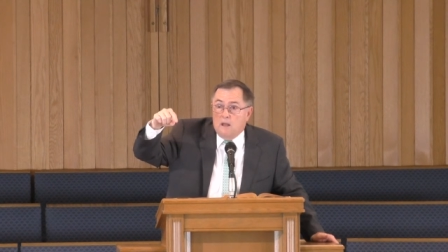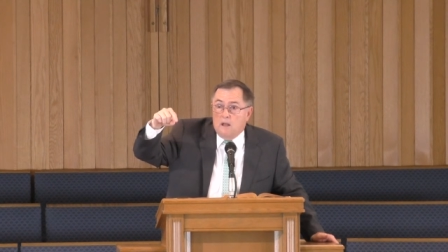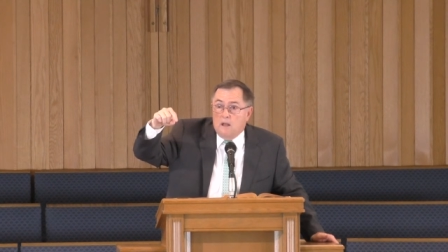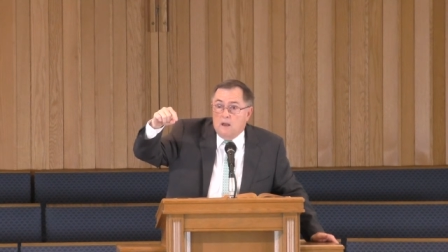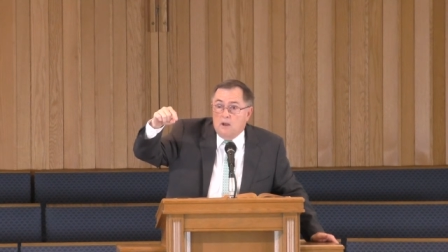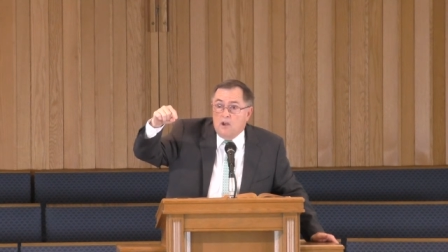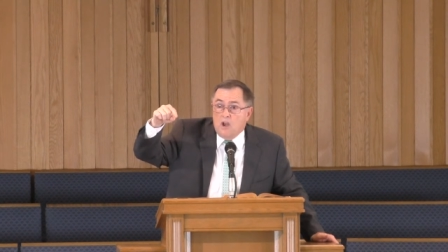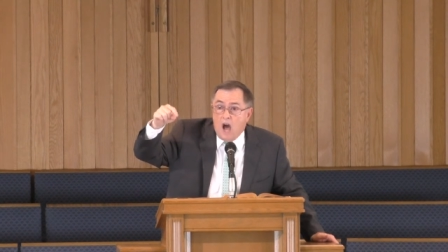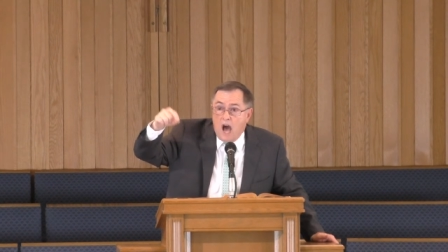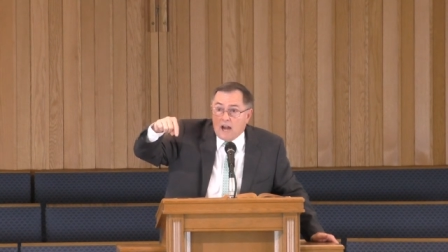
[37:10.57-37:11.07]

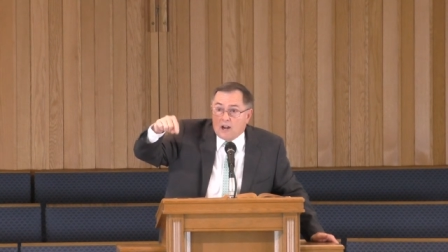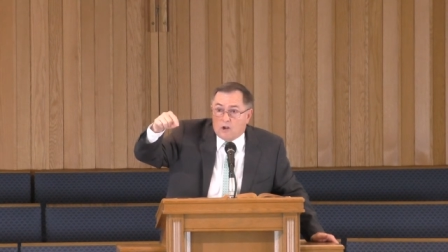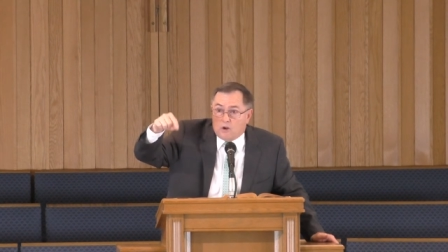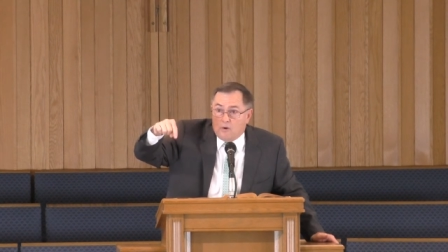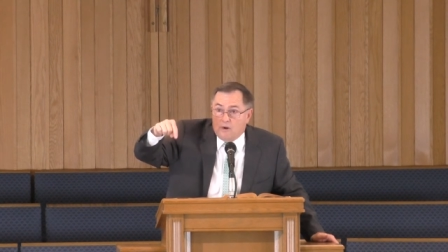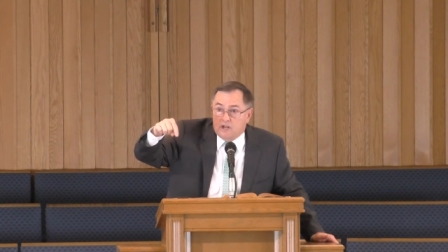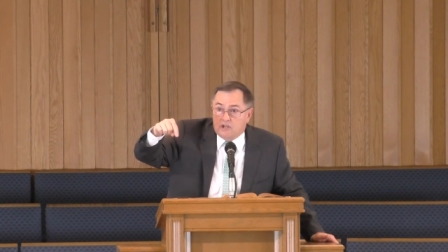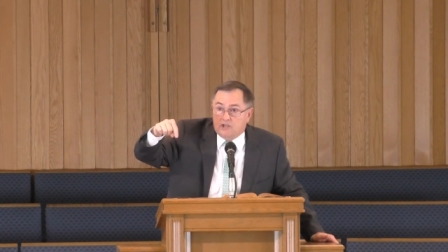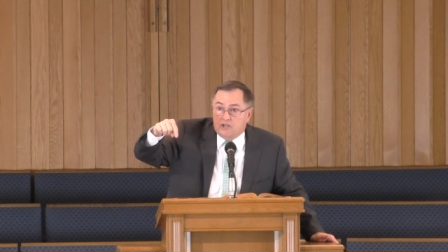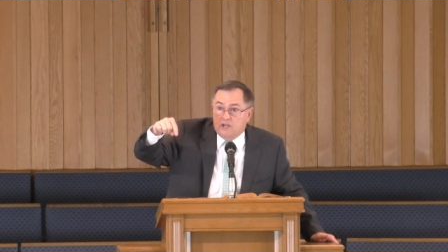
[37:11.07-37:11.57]
not a
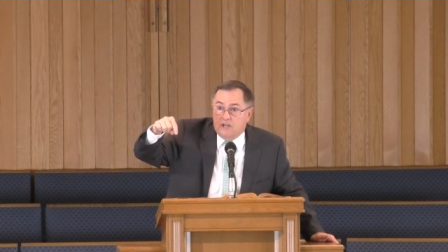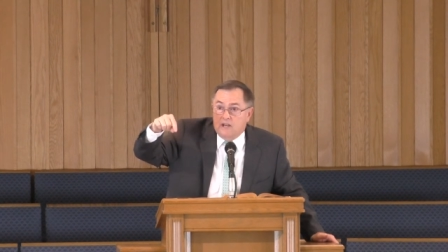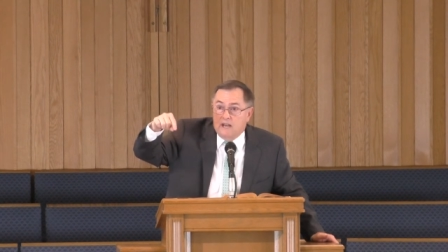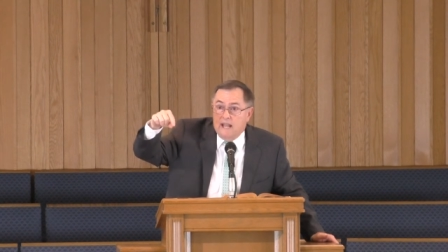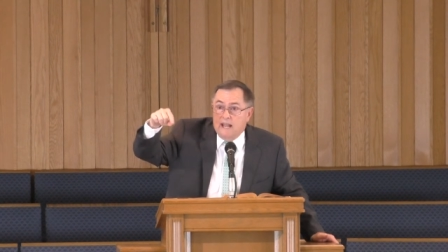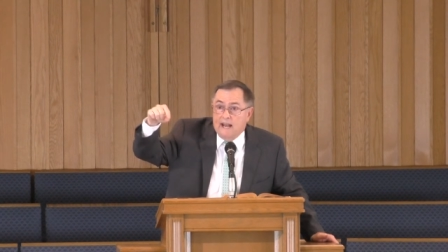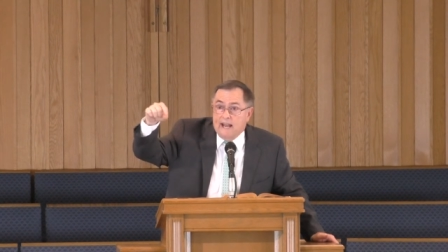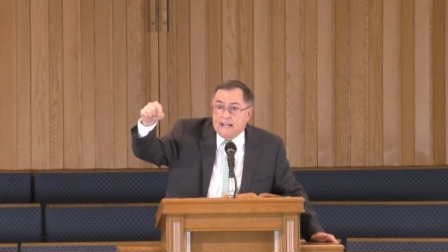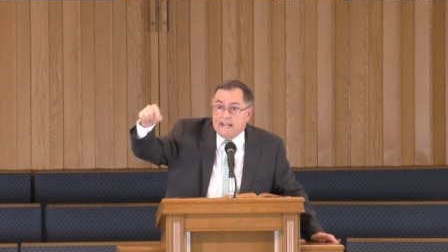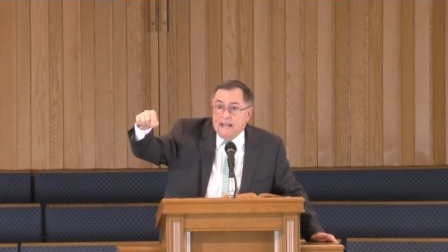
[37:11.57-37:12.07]
Christian,
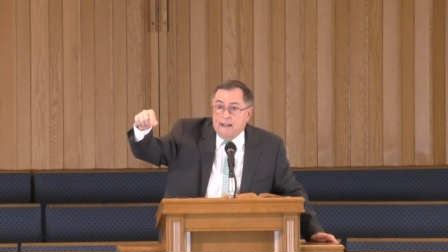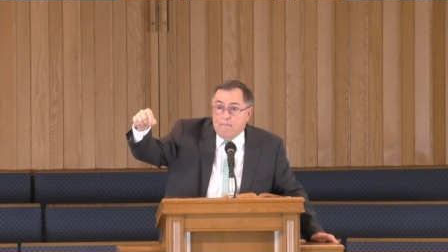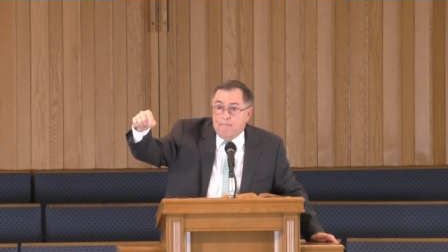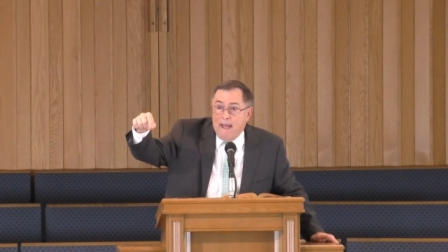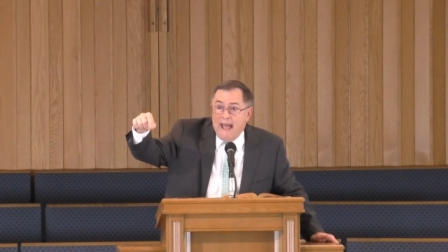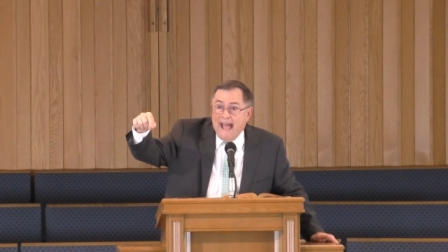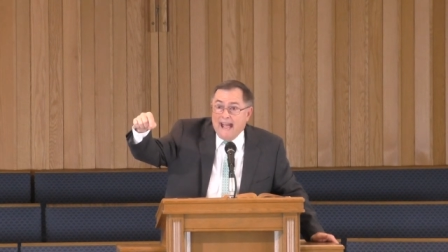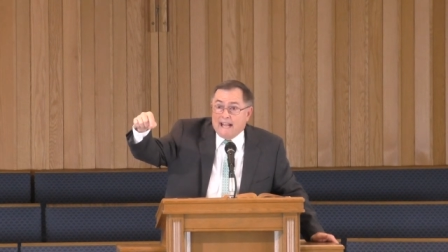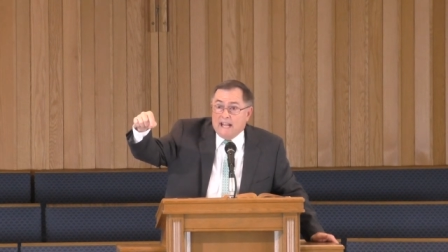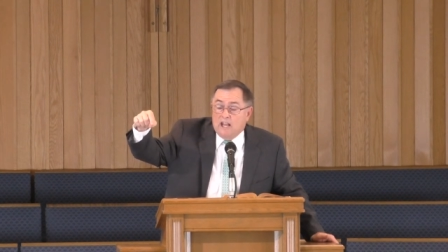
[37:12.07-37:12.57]
and I came
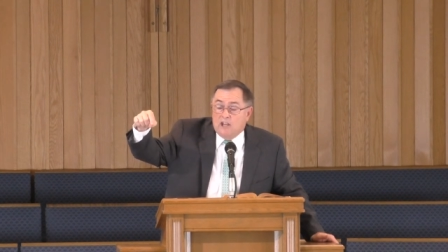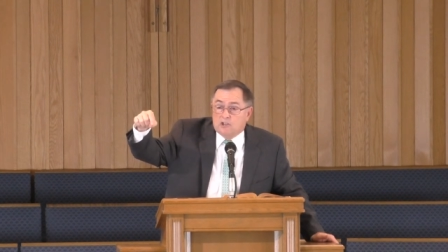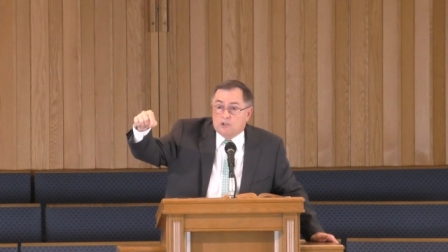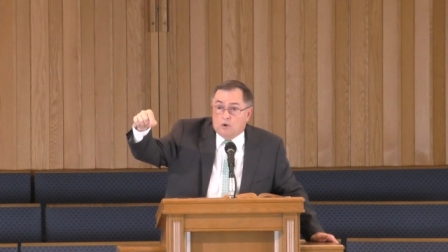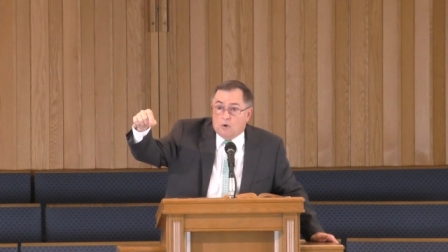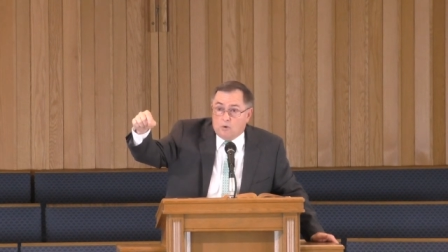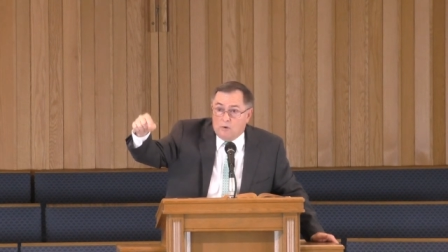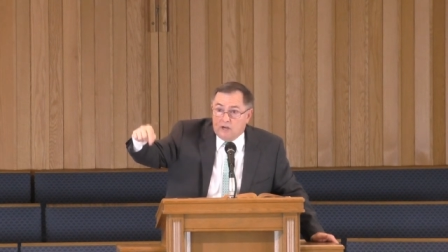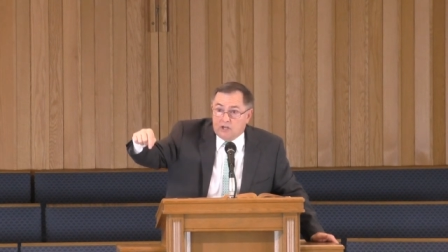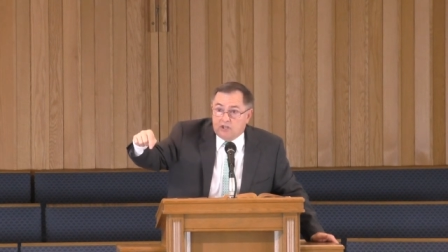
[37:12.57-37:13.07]
back as a
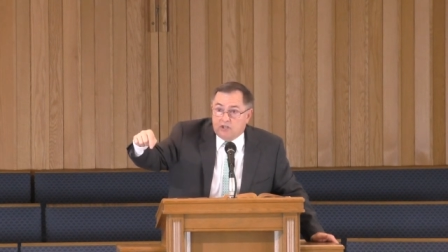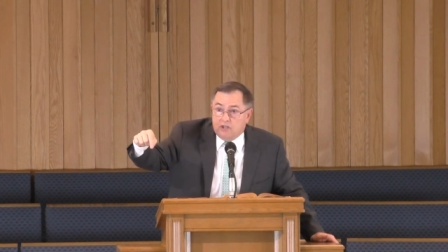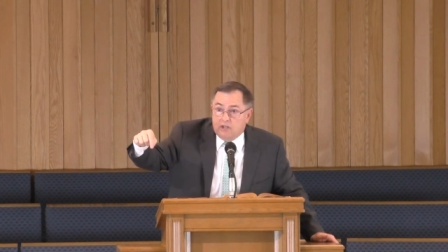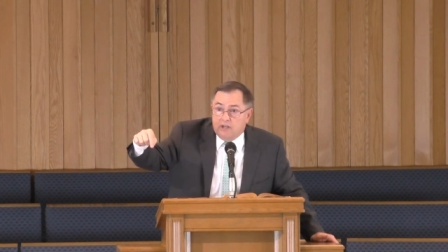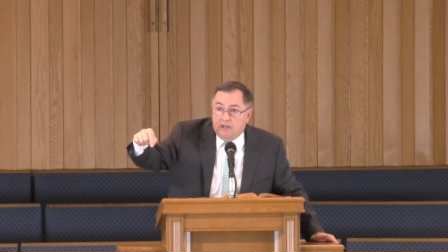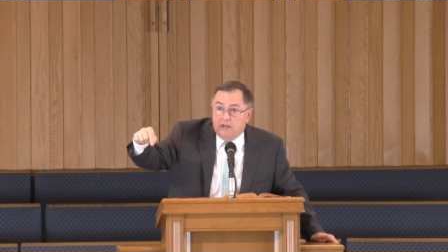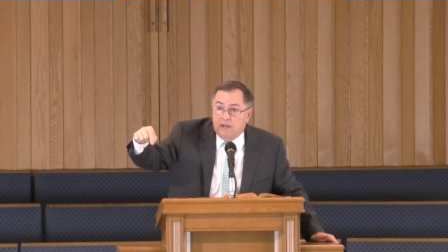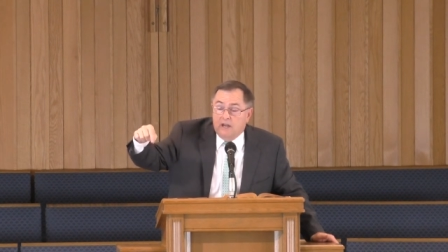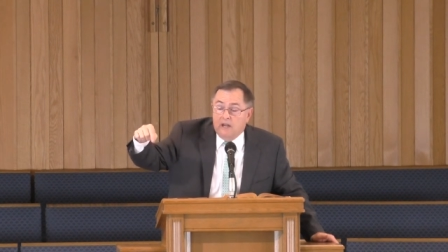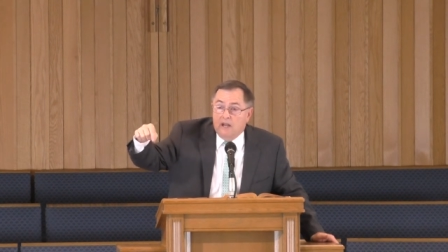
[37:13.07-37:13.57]

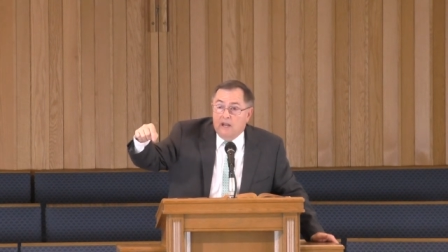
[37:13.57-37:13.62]
Christian,